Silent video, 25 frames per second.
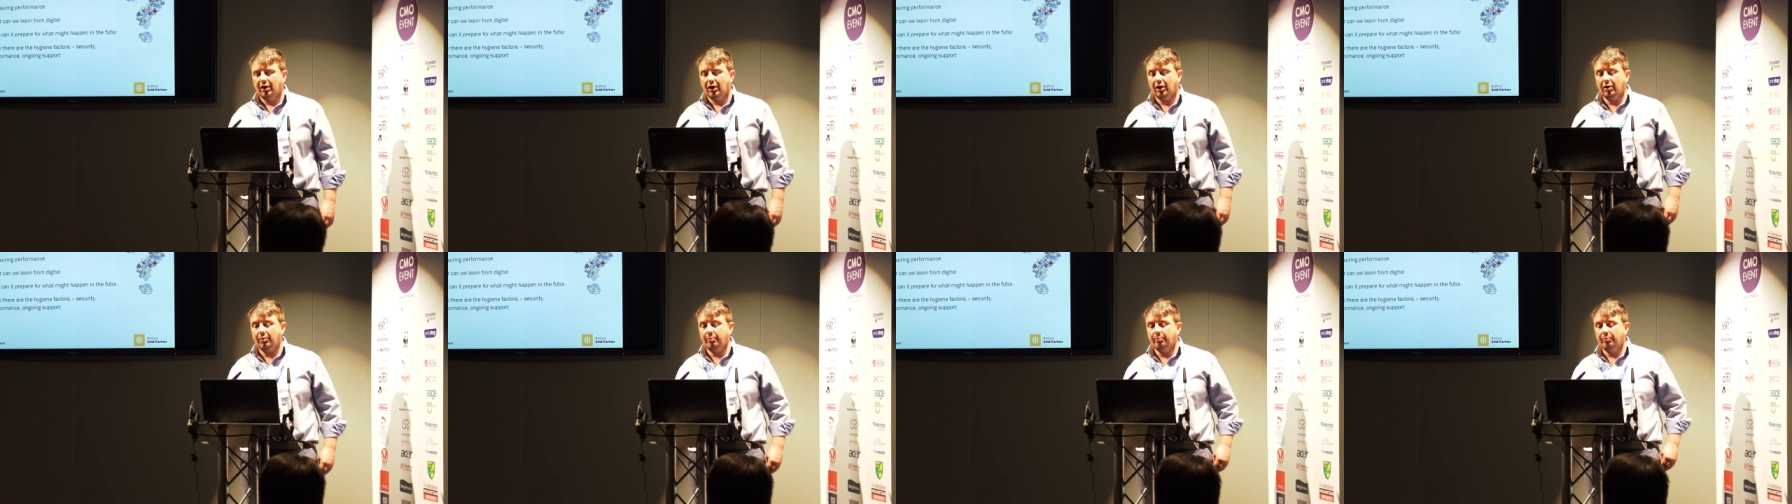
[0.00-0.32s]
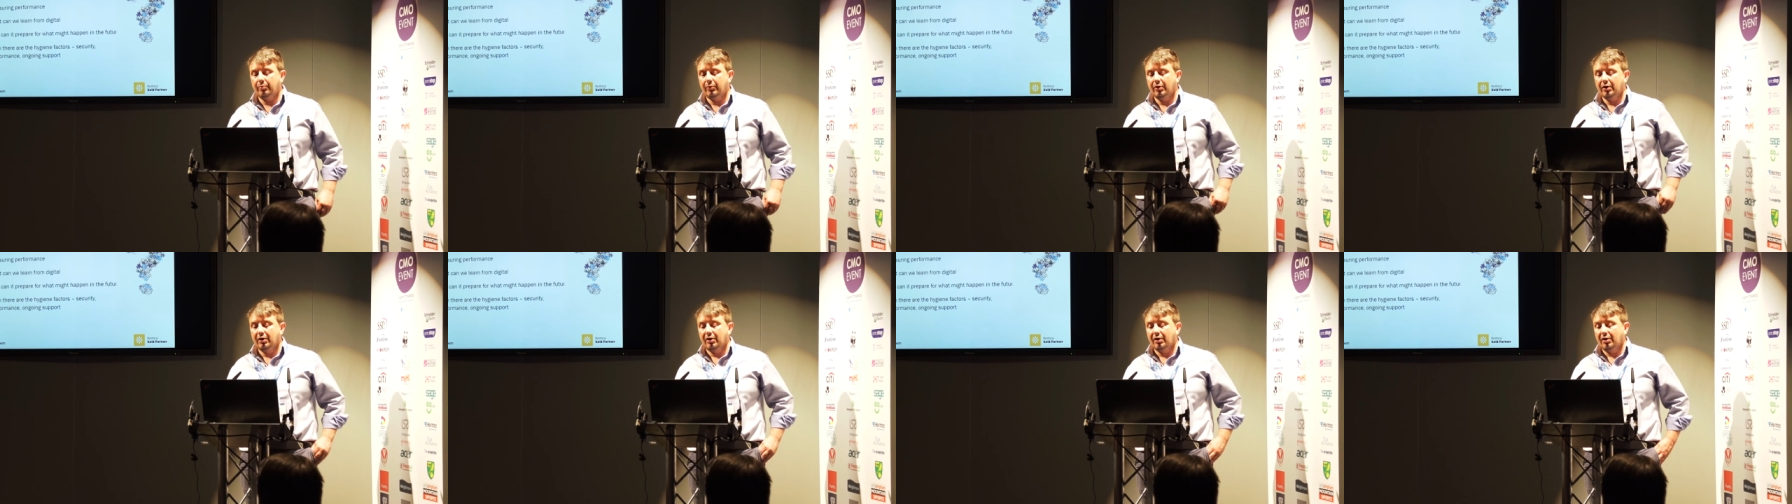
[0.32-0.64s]

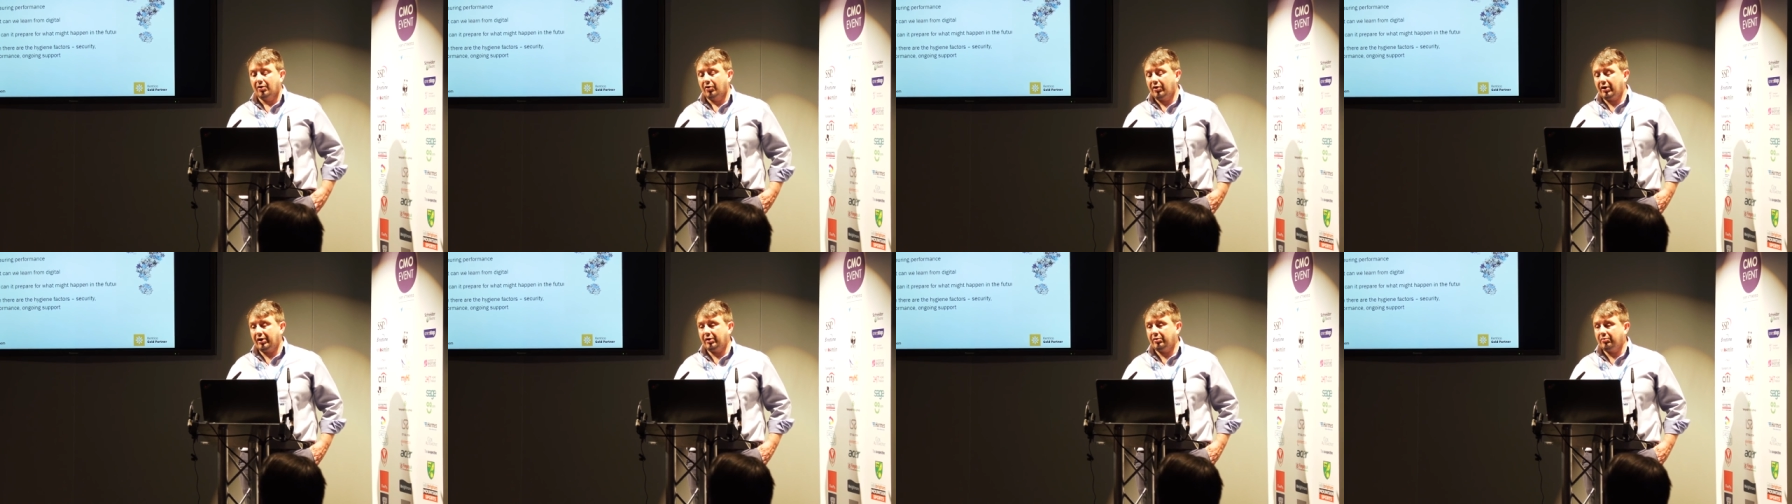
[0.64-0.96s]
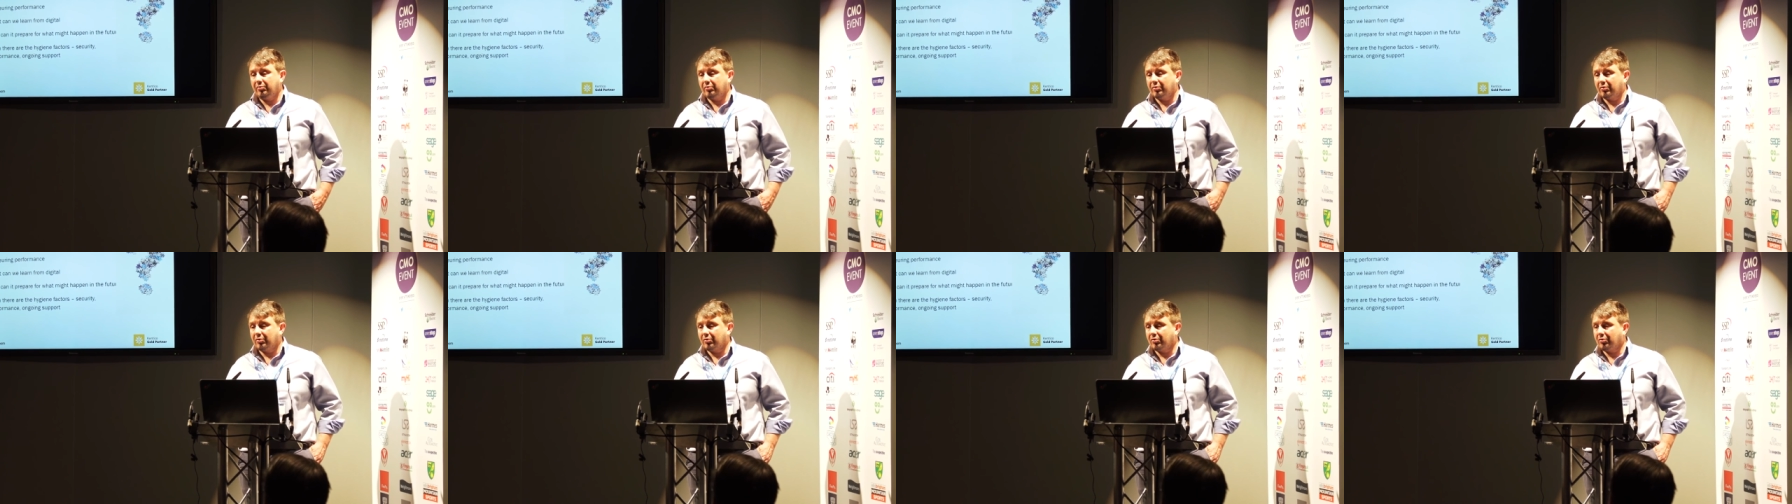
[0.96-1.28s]
Um,
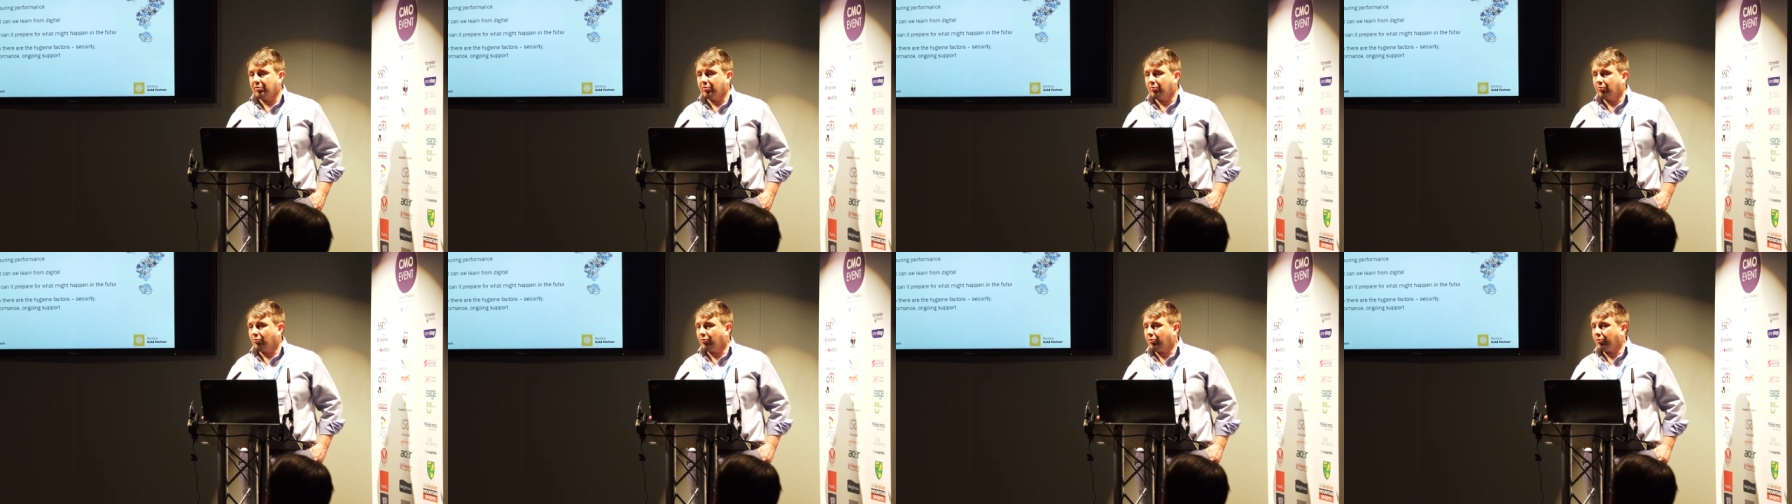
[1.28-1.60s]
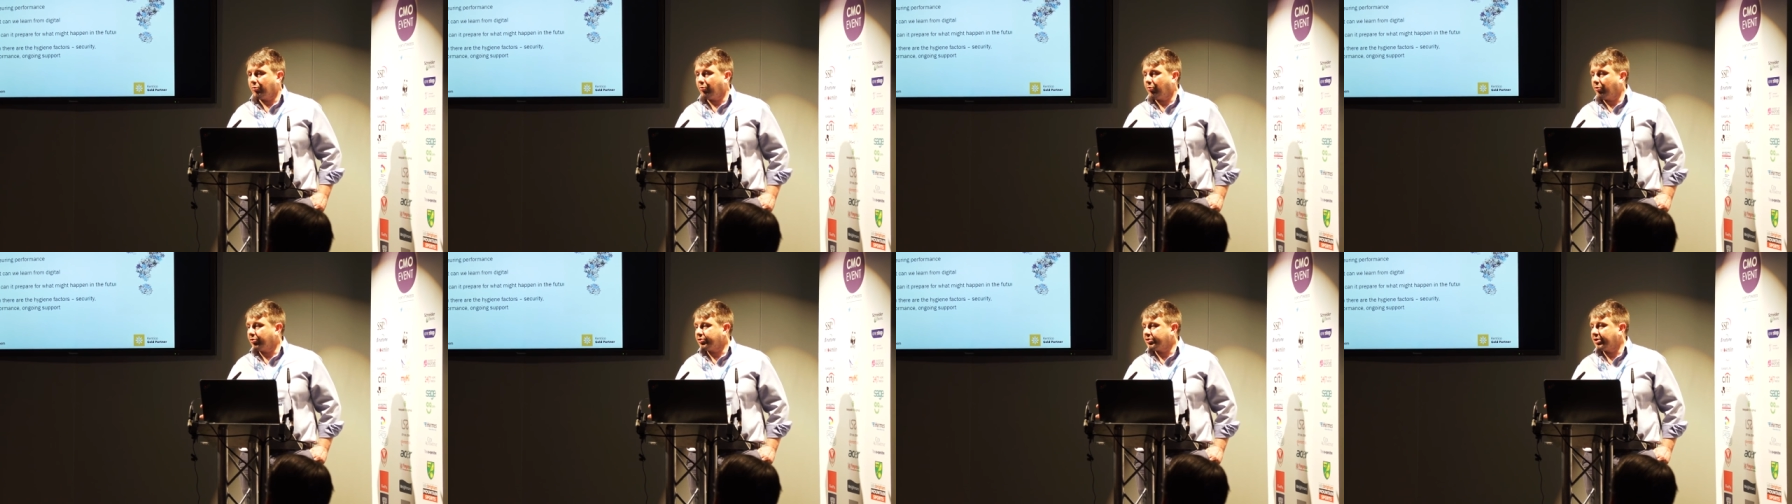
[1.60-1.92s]
then
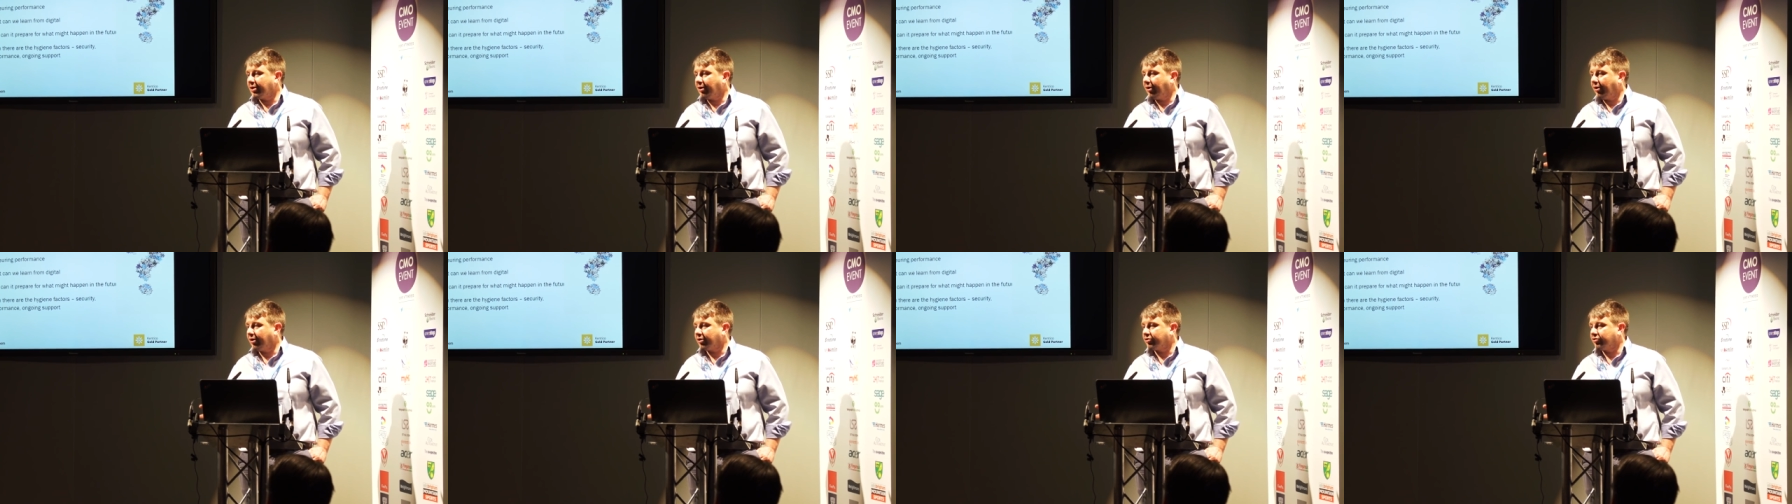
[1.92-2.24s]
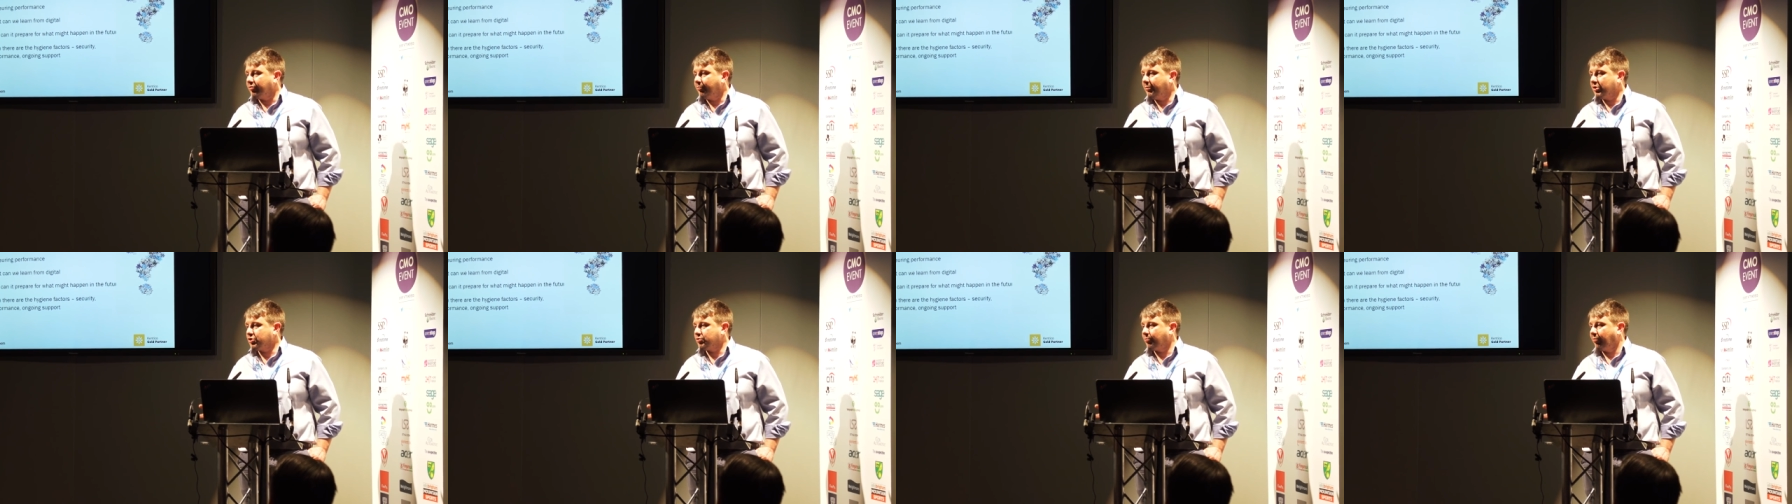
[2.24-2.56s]
what's it like
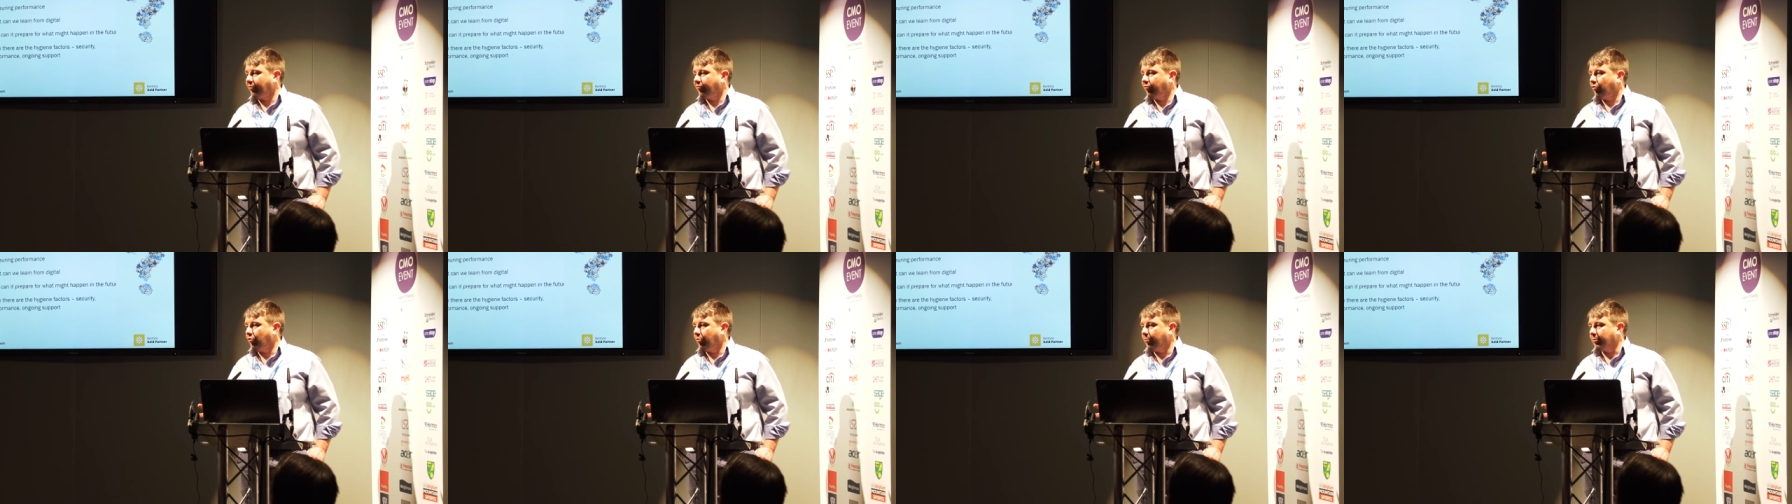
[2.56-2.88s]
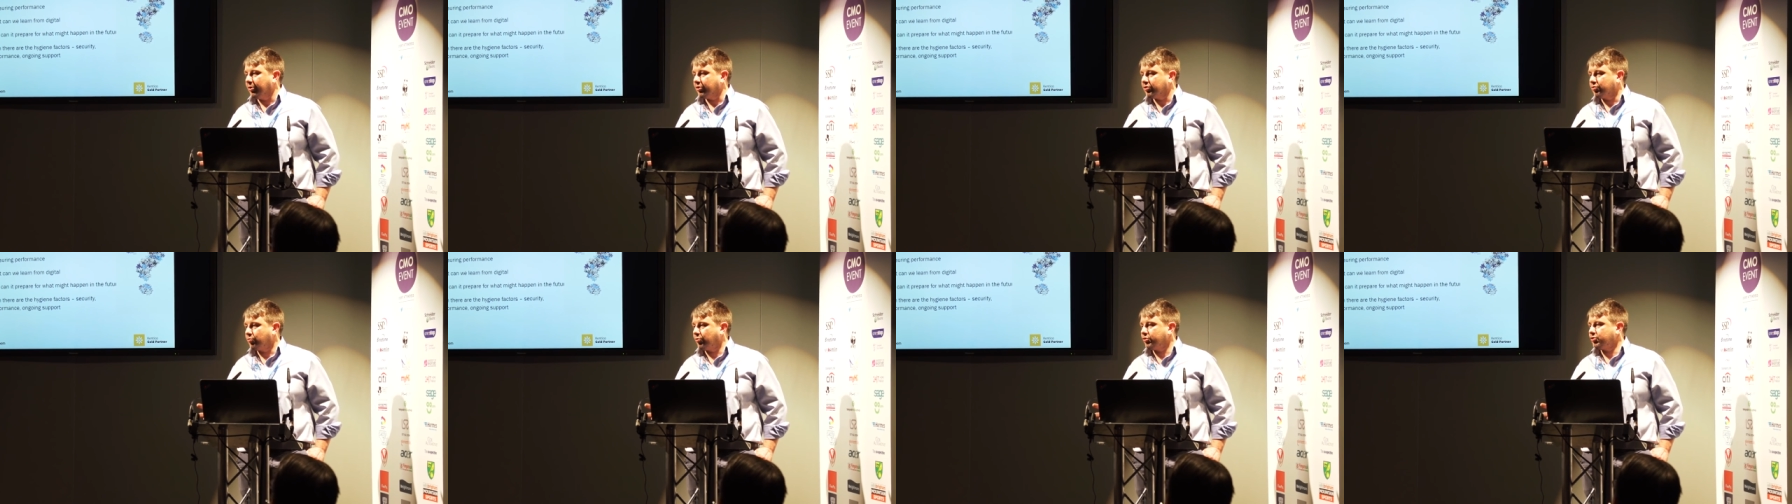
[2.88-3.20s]
to measure
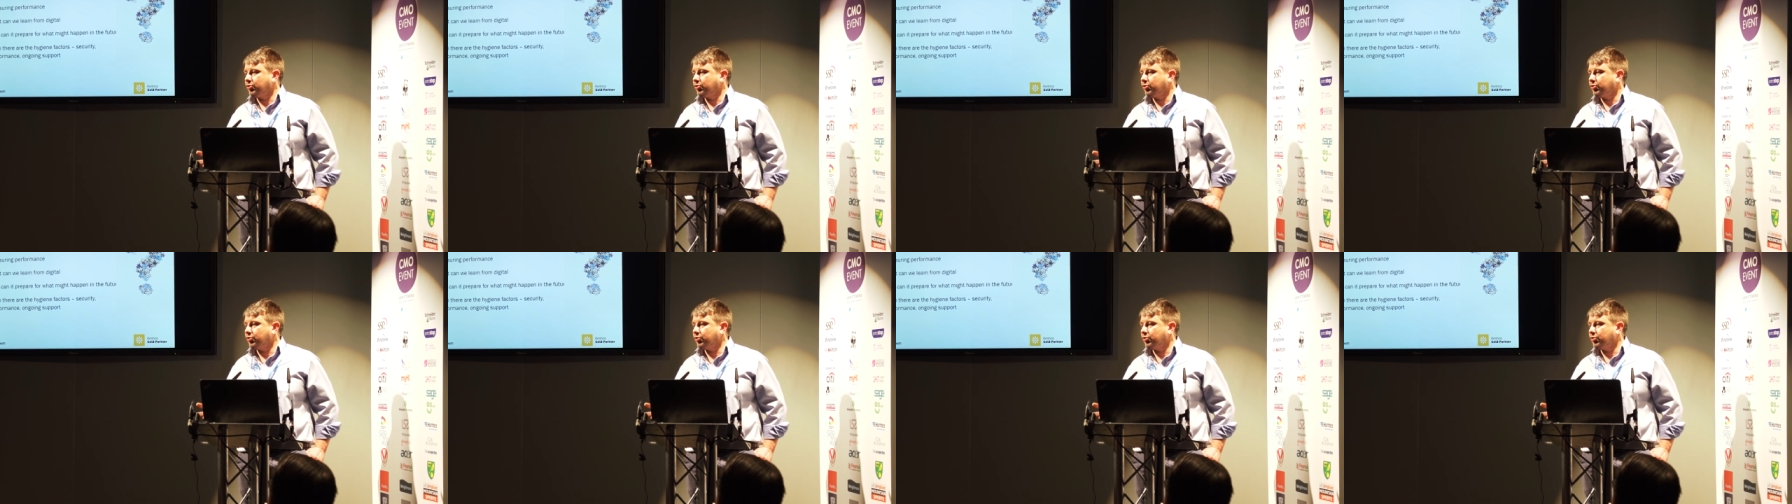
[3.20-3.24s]
performance?